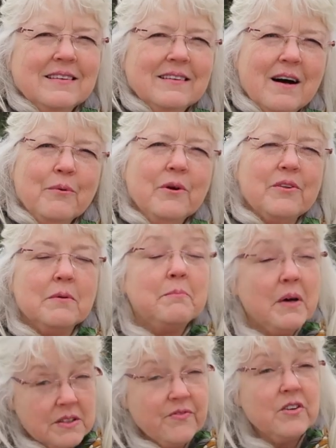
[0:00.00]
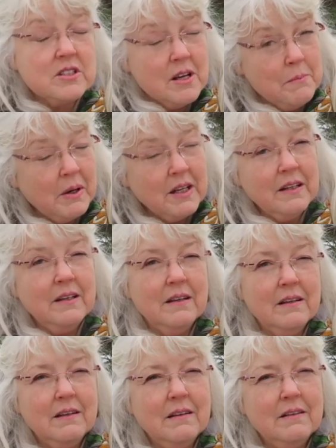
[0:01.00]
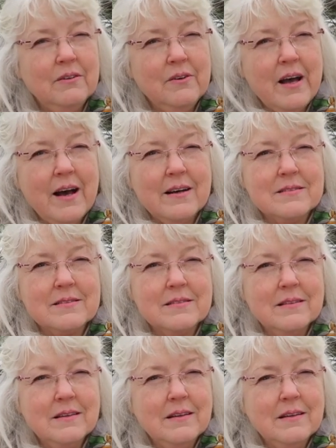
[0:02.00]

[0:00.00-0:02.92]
not worth it but for somebody who has